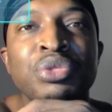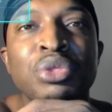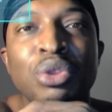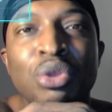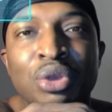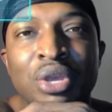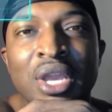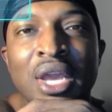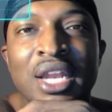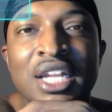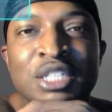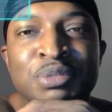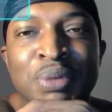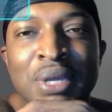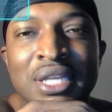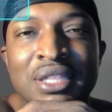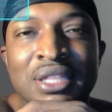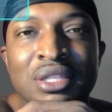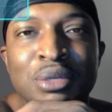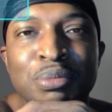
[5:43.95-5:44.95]
You can't
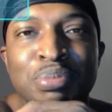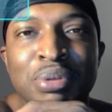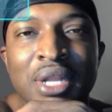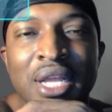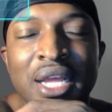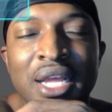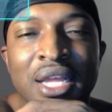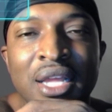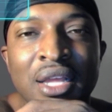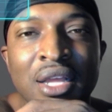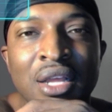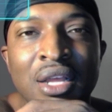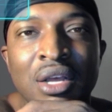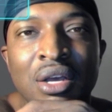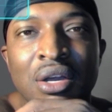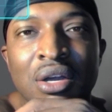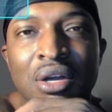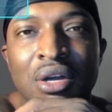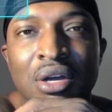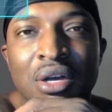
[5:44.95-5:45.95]
expect them to play
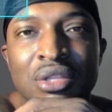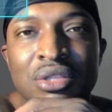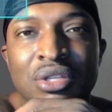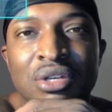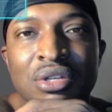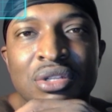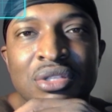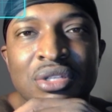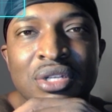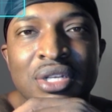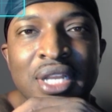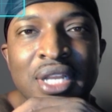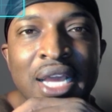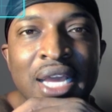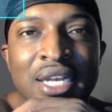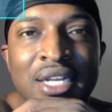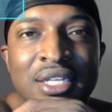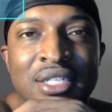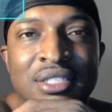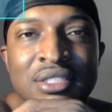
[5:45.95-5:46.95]
the
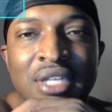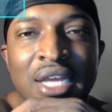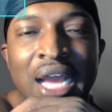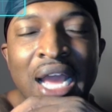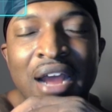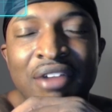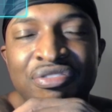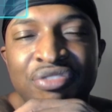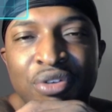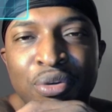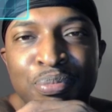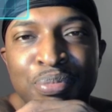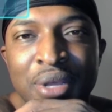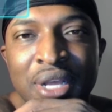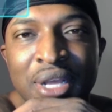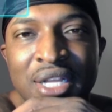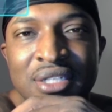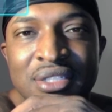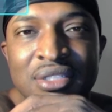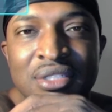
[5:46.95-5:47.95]
latest Afro
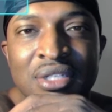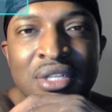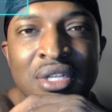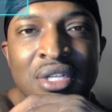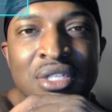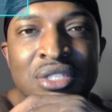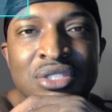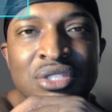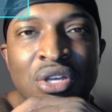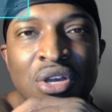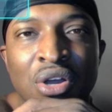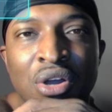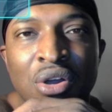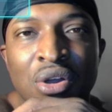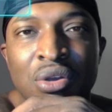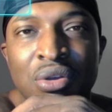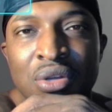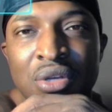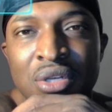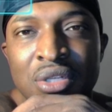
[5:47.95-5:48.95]
Beats
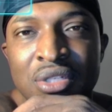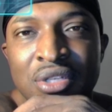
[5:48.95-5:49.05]
song,